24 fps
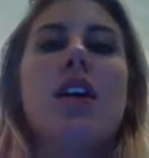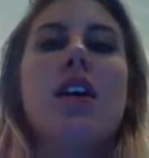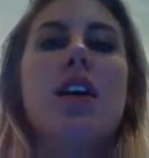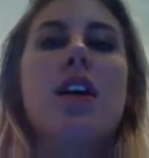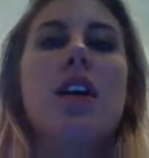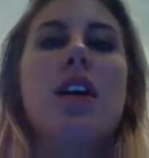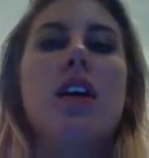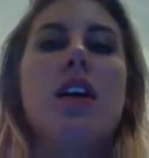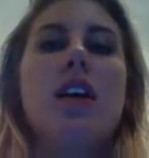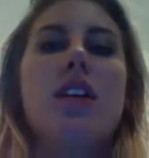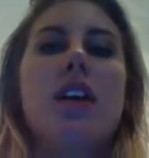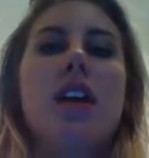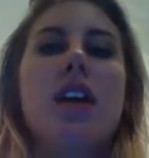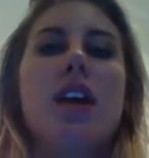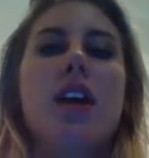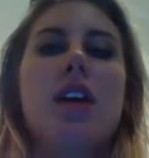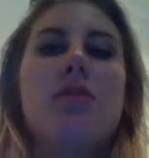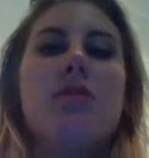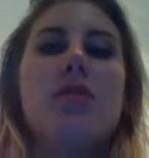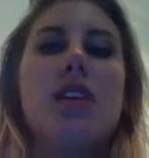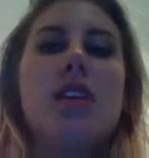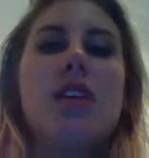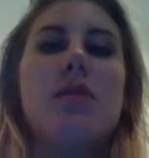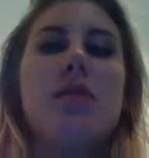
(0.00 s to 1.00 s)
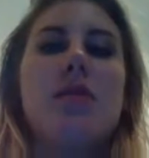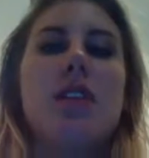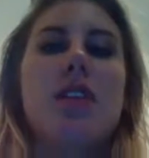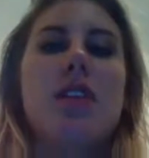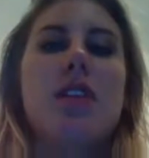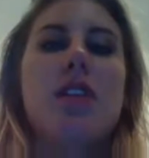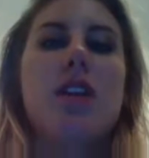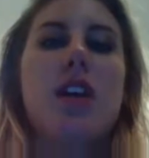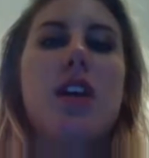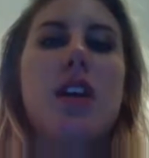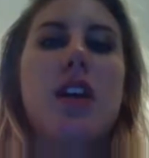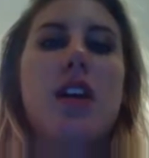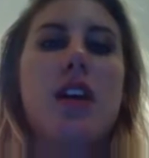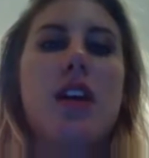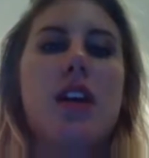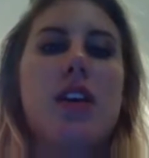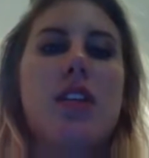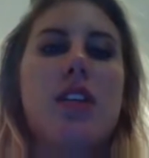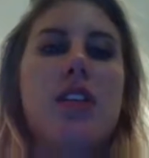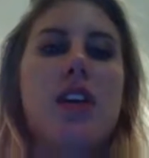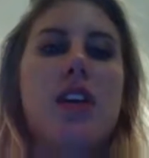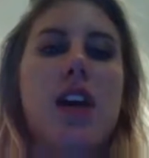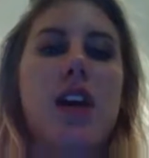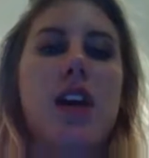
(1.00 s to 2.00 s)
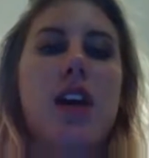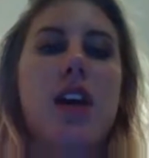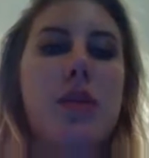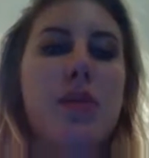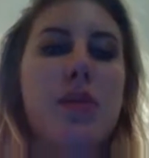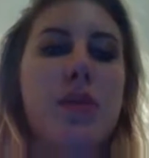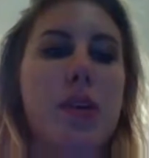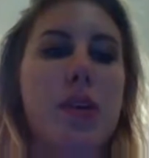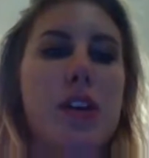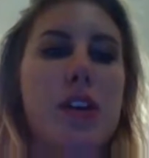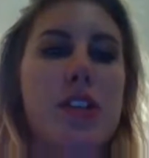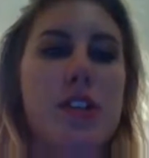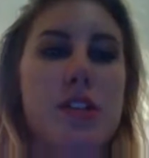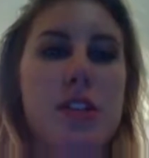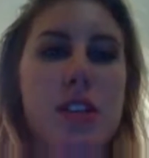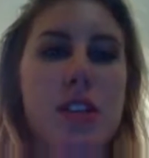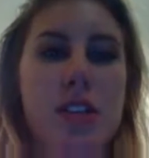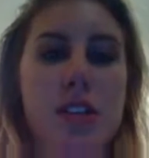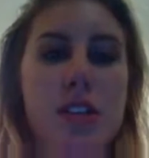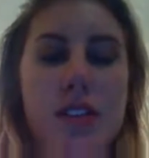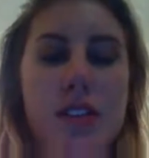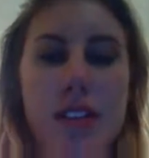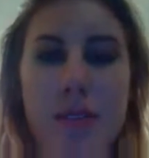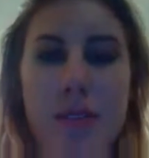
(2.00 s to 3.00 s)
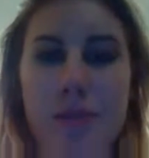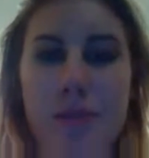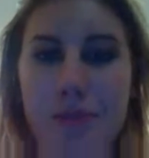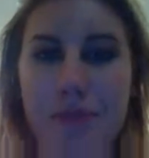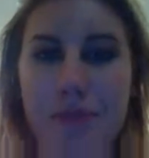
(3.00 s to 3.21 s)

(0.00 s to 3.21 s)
Oh, that helps out a lot. Yeah, I'll probably watch this honestly.